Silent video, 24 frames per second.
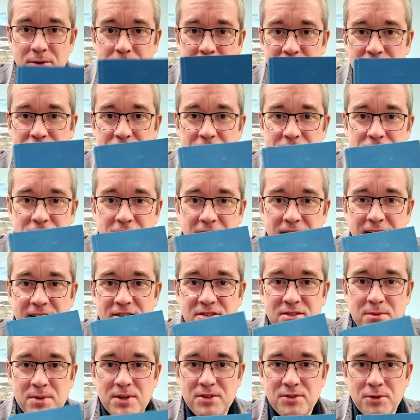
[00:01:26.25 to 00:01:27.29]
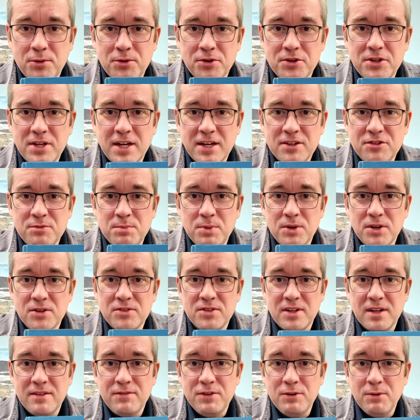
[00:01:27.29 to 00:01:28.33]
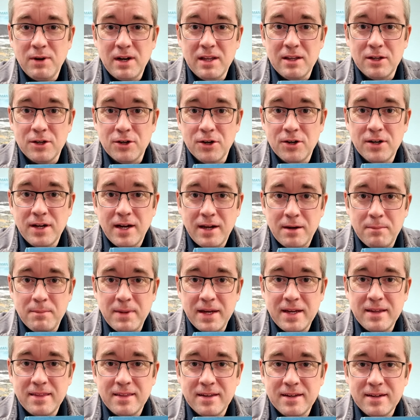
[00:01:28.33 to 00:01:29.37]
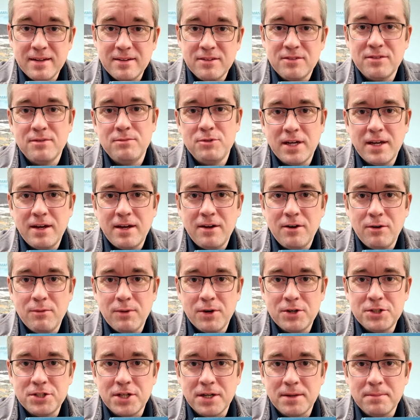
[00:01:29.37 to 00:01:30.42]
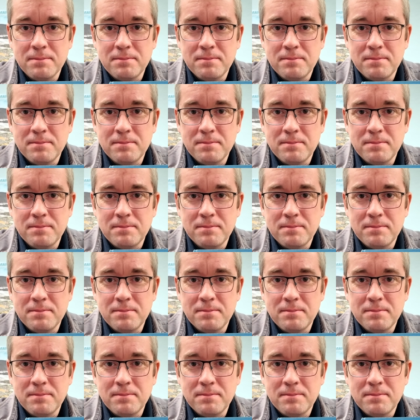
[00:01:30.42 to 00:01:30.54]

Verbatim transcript: So be sure to check out some of these older textbooks and if you want to learn how to make things, check out our workshop.